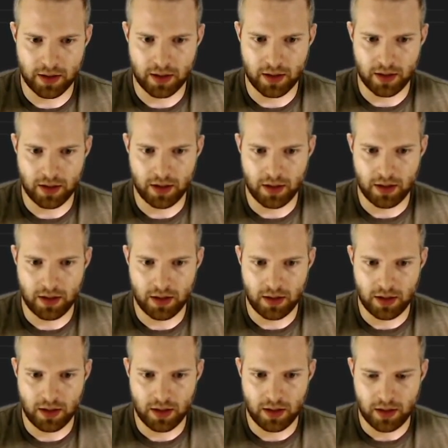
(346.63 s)

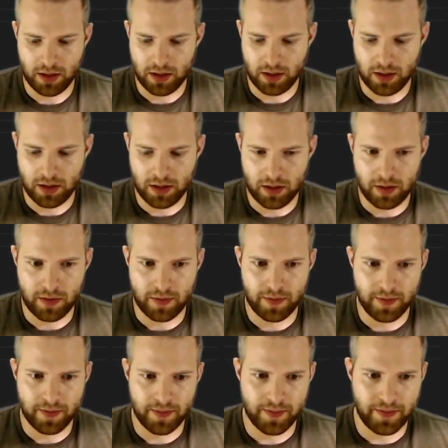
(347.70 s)

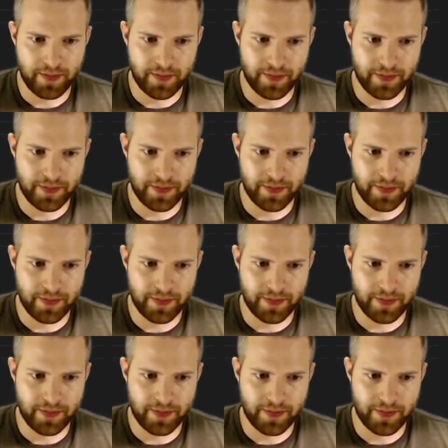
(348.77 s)
No one is speaking in this clip.